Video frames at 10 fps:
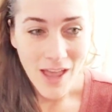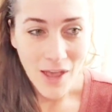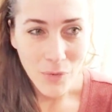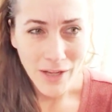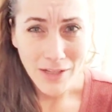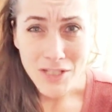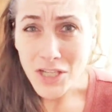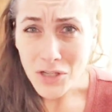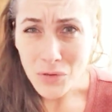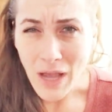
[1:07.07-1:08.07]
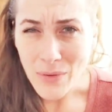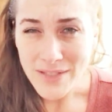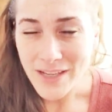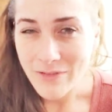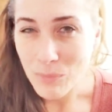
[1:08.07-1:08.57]
And we're like, two? How is
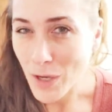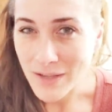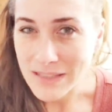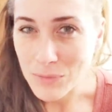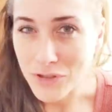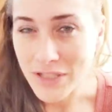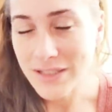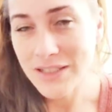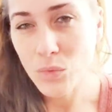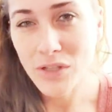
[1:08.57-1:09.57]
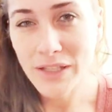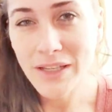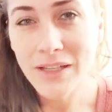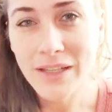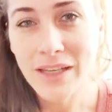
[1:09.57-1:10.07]
that even possible? And he says, well,
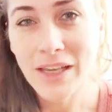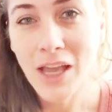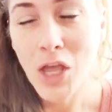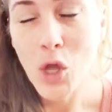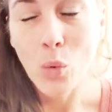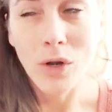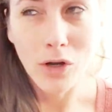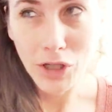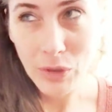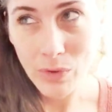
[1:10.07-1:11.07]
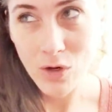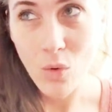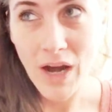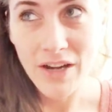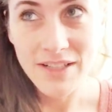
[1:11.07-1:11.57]
legally, we're only
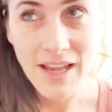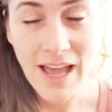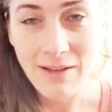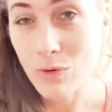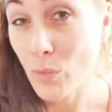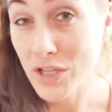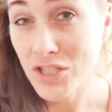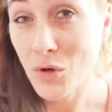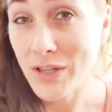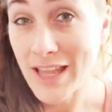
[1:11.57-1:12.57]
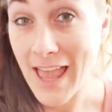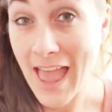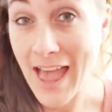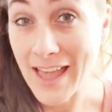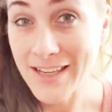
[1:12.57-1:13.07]
required to have what we show in the
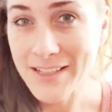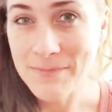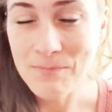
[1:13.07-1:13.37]
ad.